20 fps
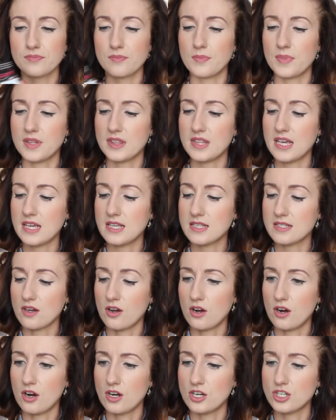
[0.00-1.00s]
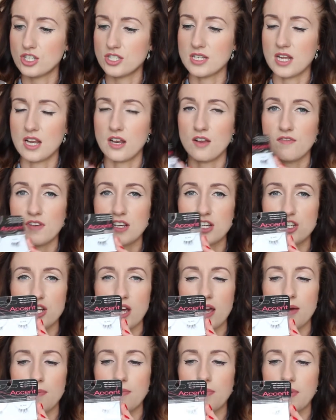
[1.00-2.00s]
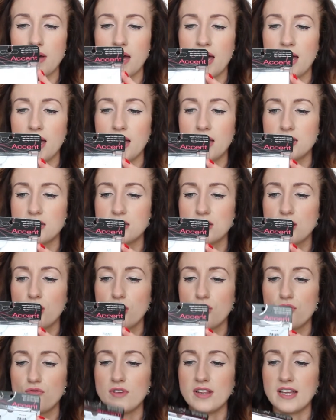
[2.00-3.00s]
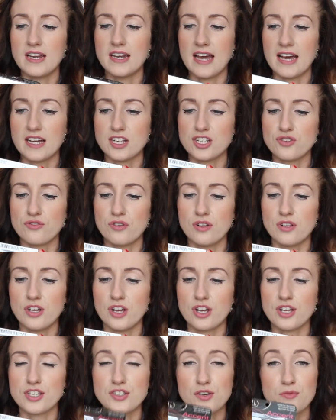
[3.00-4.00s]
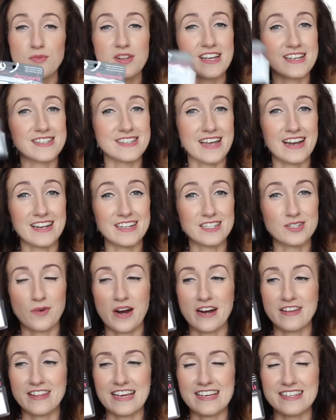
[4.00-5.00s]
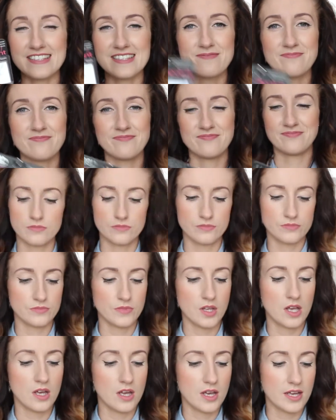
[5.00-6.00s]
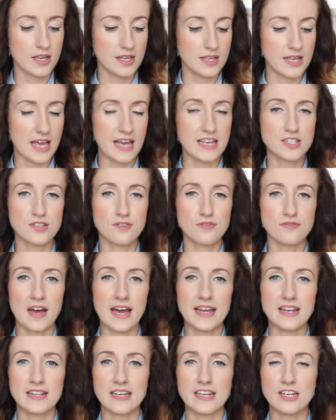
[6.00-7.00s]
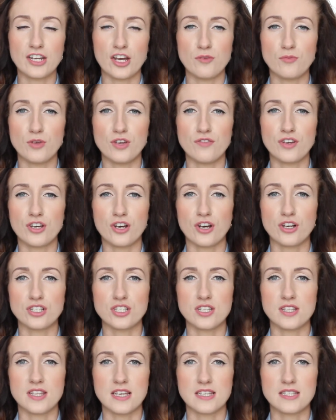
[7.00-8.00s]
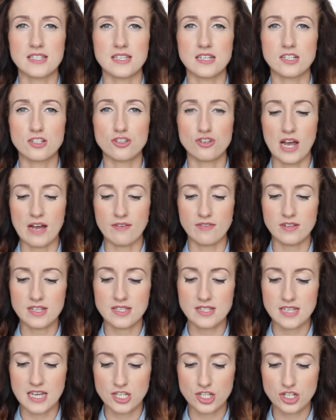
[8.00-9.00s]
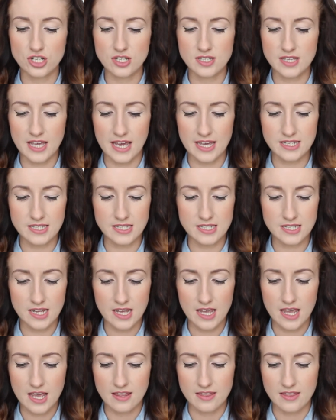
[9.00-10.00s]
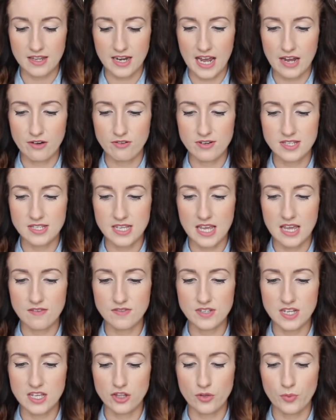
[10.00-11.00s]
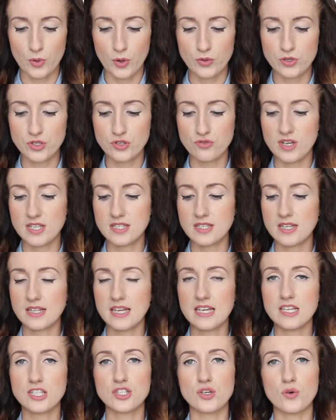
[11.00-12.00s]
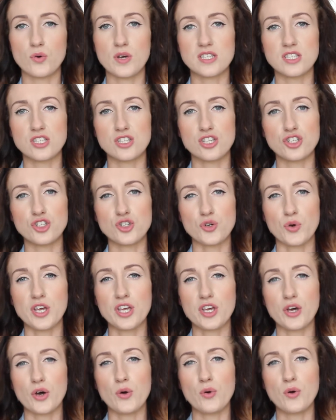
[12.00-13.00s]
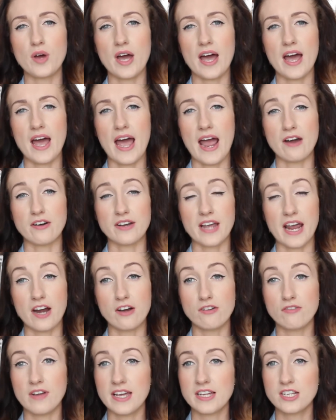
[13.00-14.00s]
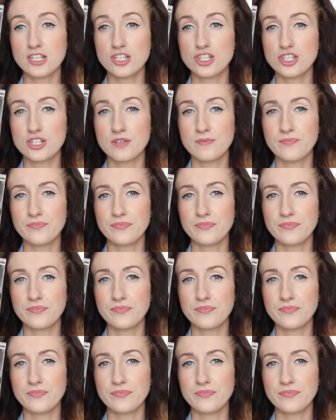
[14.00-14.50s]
But these are just a lovely shape and really natural look, so I'm really excited to wear these. Okay, so finally now moving on to this little travel essentials kit that I received in the post recently. So it's the Joico hair care range.